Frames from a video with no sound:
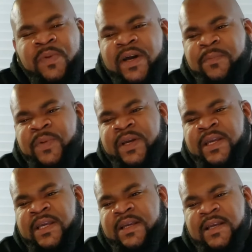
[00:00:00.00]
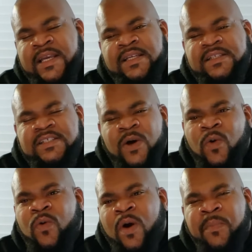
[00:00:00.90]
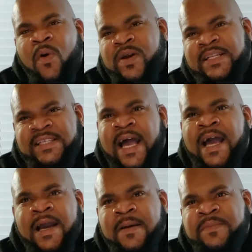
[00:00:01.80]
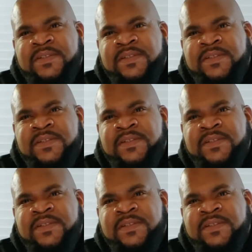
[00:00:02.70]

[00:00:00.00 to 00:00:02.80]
But he's so a part of time,